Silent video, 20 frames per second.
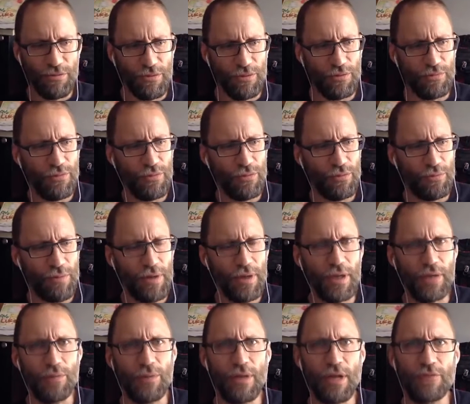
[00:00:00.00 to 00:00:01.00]
Monday. We'll have
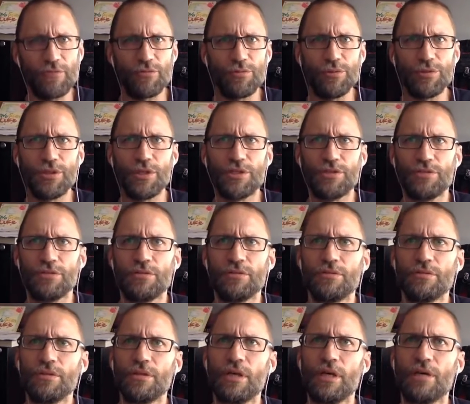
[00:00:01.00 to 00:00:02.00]
to reschedule.
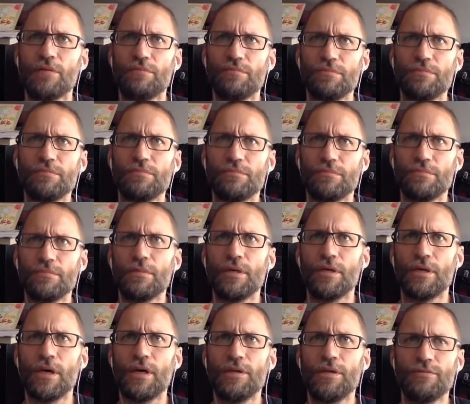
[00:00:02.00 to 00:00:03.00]
Find a
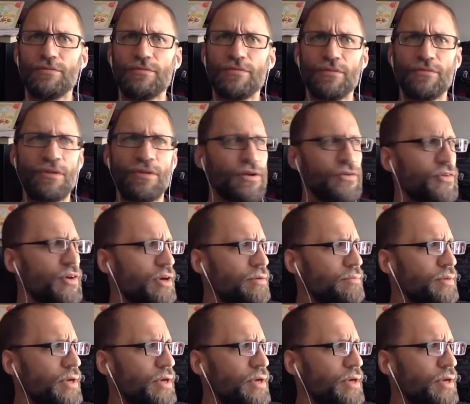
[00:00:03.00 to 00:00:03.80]
time. Yeah,